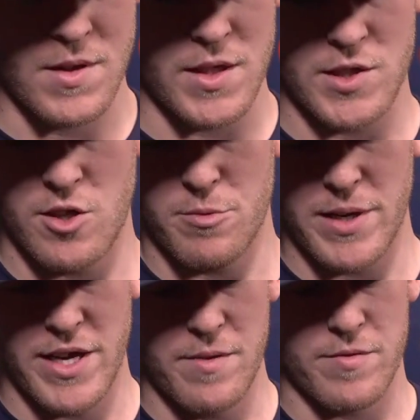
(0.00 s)
That's another
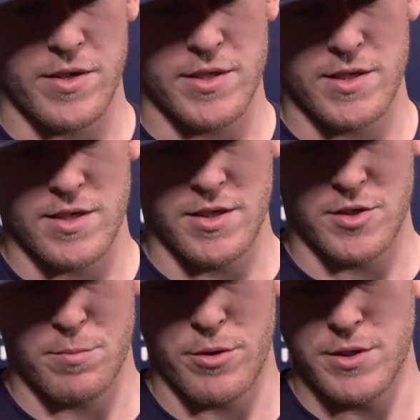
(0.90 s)
big game for us.
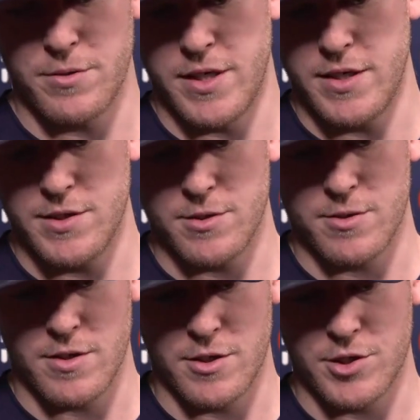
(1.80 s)
These are points we need,
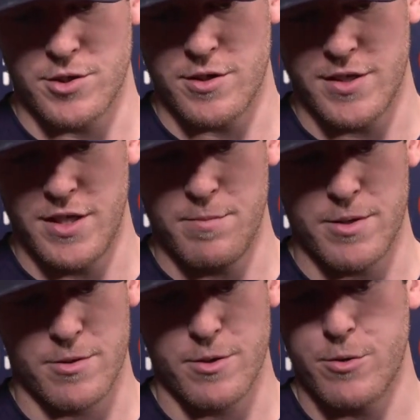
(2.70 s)
so they're a strong team,
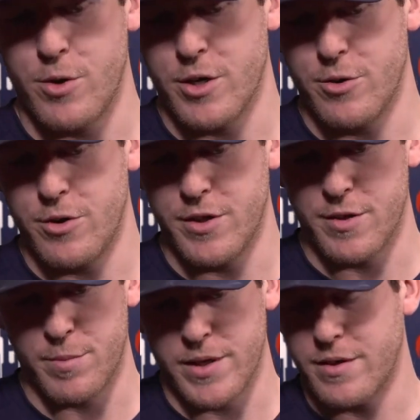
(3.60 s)
but we're going to want to go out
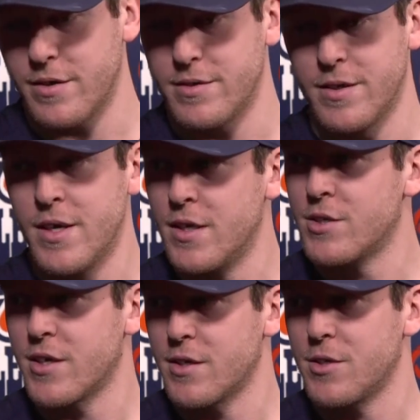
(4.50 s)
there and play hard and
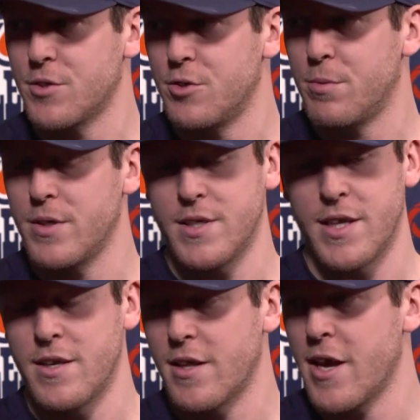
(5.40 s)
try and get those 2 points at
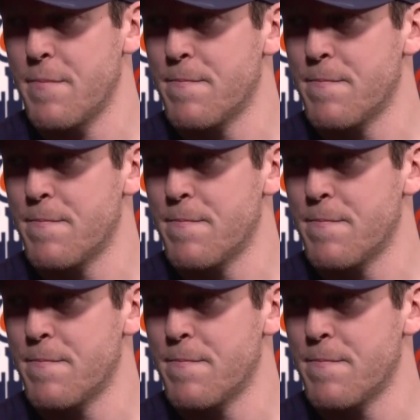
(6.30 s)
the end of the game.